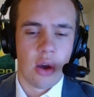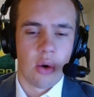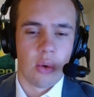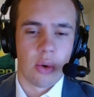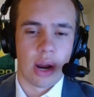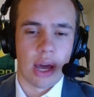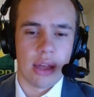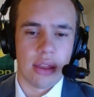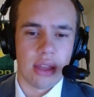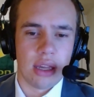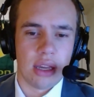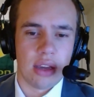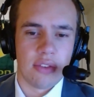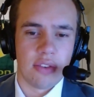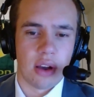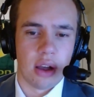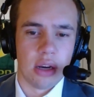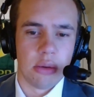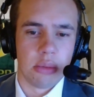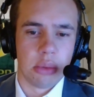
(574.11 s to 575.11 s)
When I think
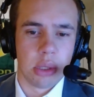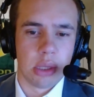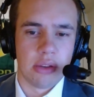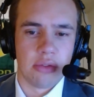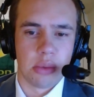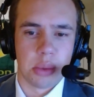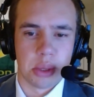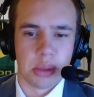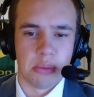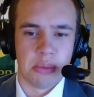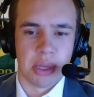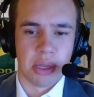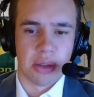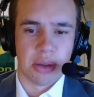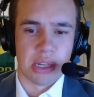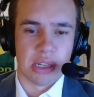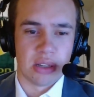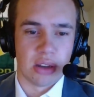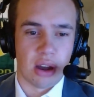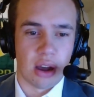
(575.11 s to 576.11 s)
of unbelievable
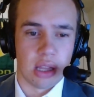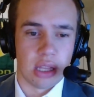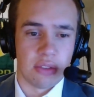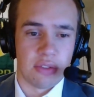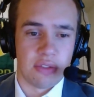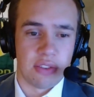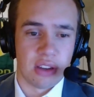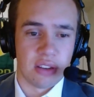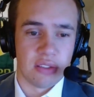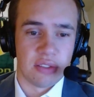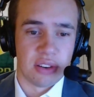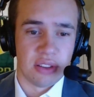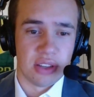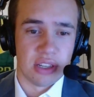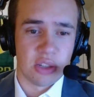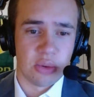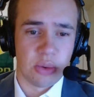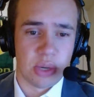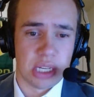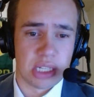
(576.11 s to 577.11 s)
abilities on the field for
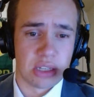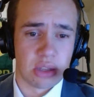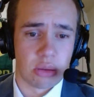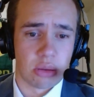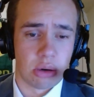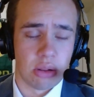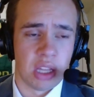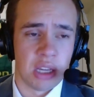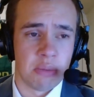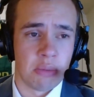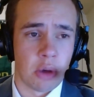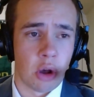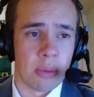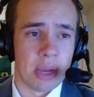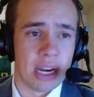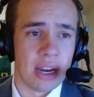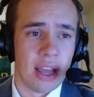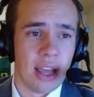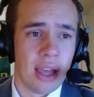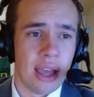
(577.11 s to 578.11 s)
this week's thrilling
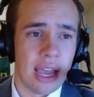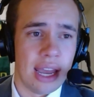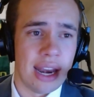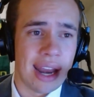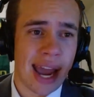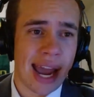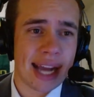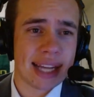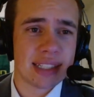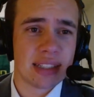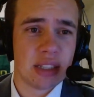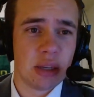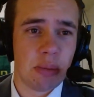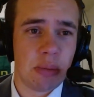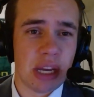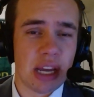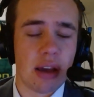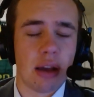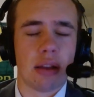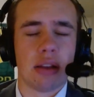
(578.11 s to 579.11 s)
moment, it has to
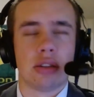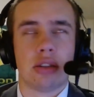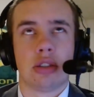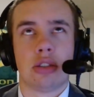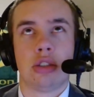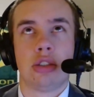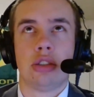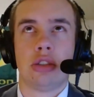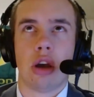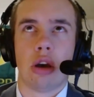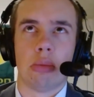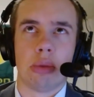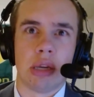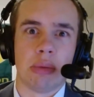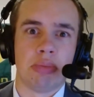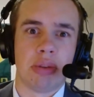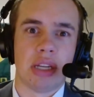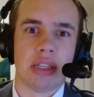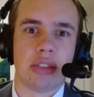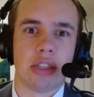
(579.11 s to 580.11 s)
be... Oh, there's so
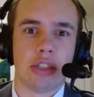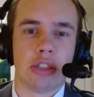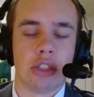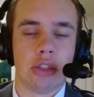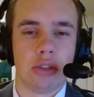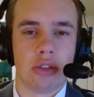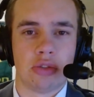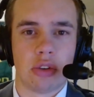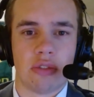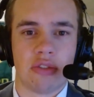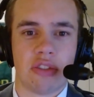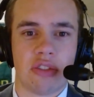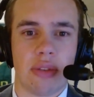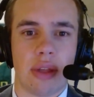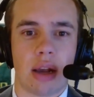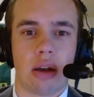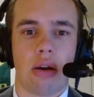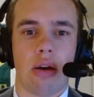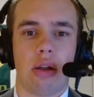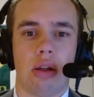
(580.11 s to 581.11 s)
many plays to choose from
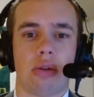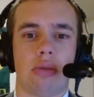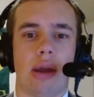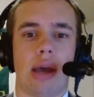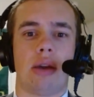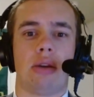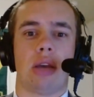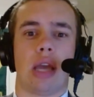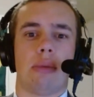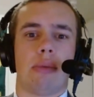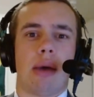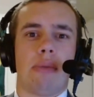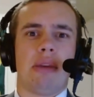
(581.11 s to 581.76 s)
that Colorado game.